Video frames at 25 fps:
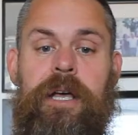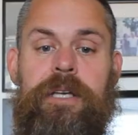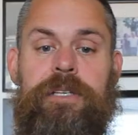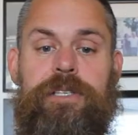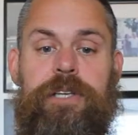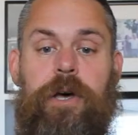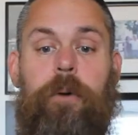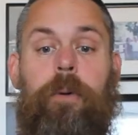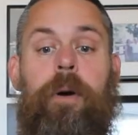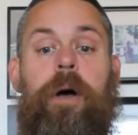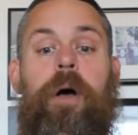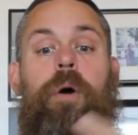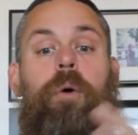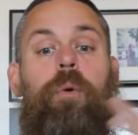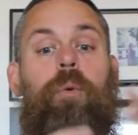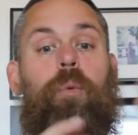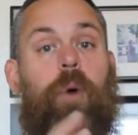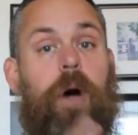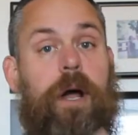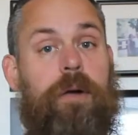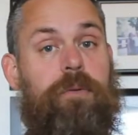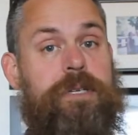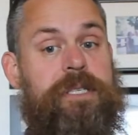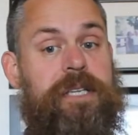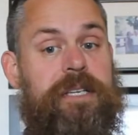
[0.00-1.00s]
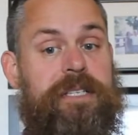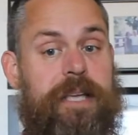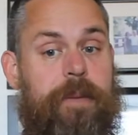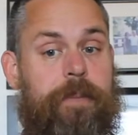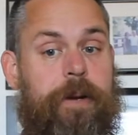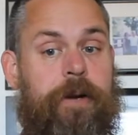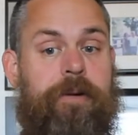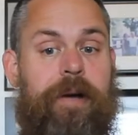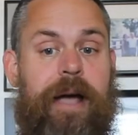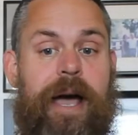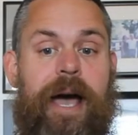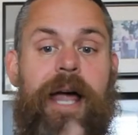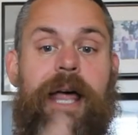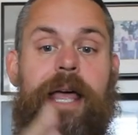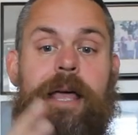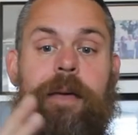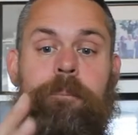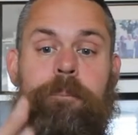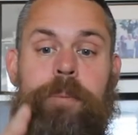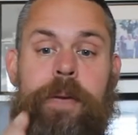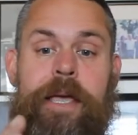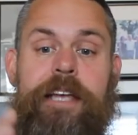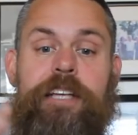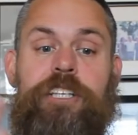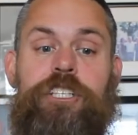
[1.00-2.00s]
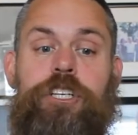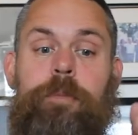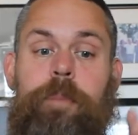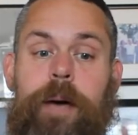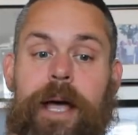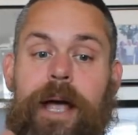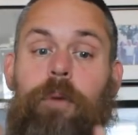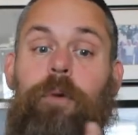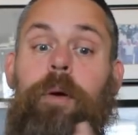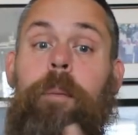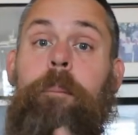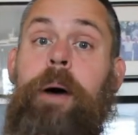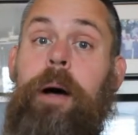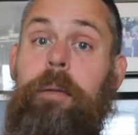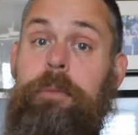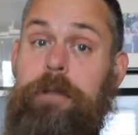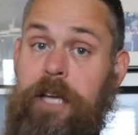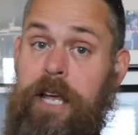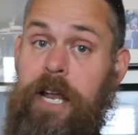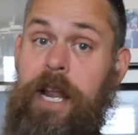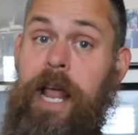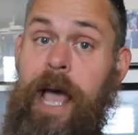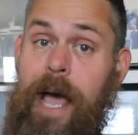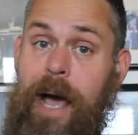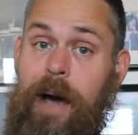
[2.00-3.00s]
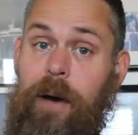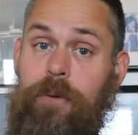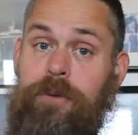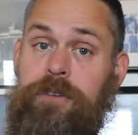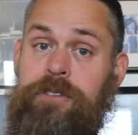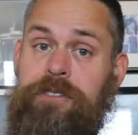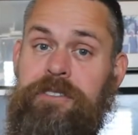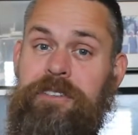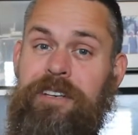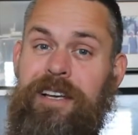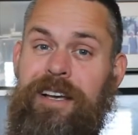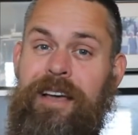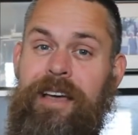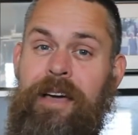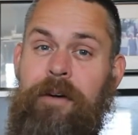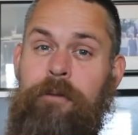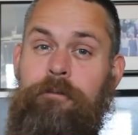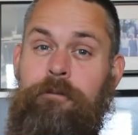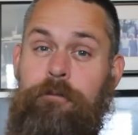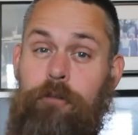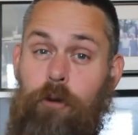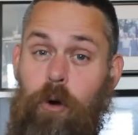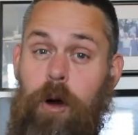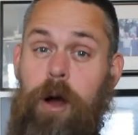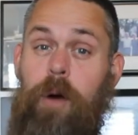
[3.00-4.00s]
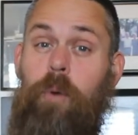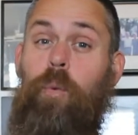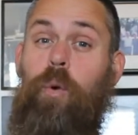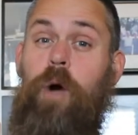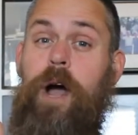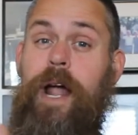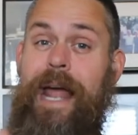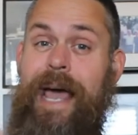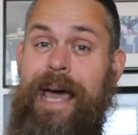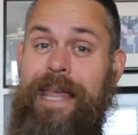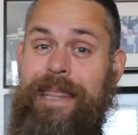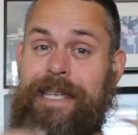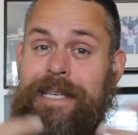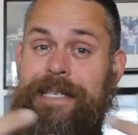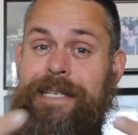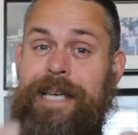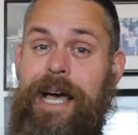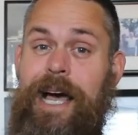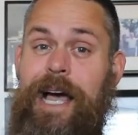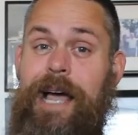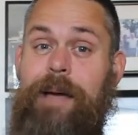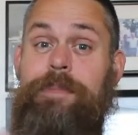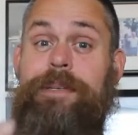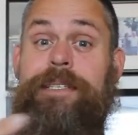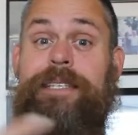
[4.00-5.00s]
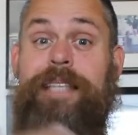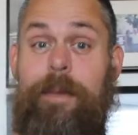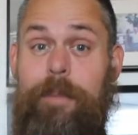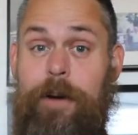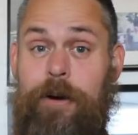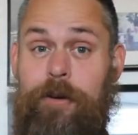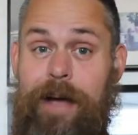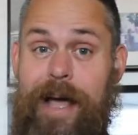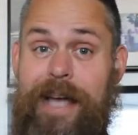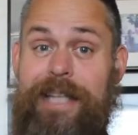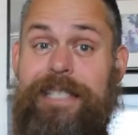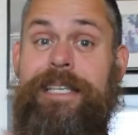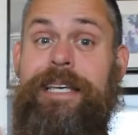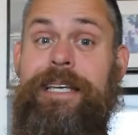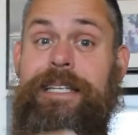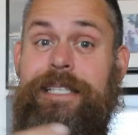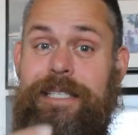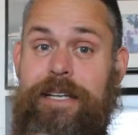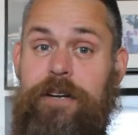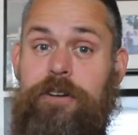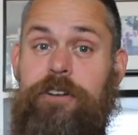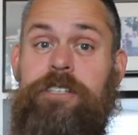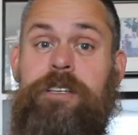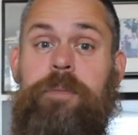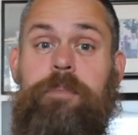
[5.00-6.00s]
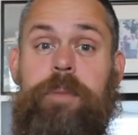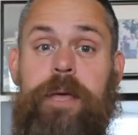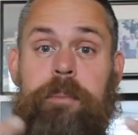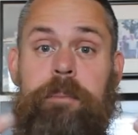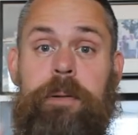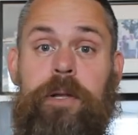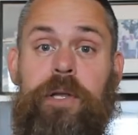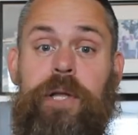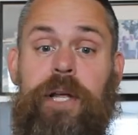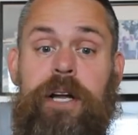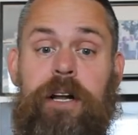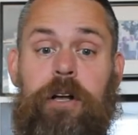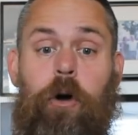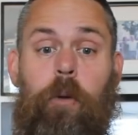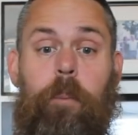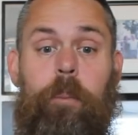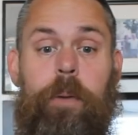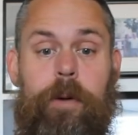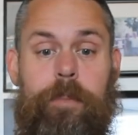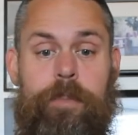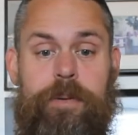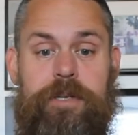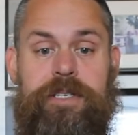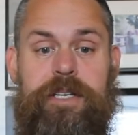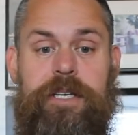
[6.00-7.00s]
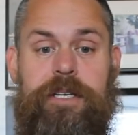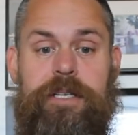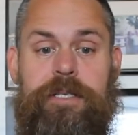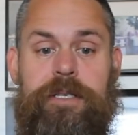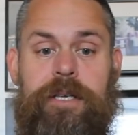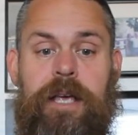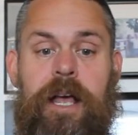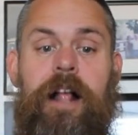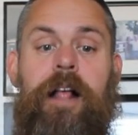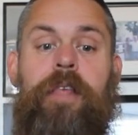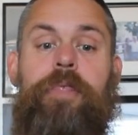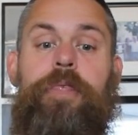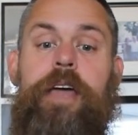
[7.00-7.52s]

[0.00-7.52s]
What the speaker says: So one was a Democrat impeached by a Republican House for what at the time Democrats considered to be political purposes.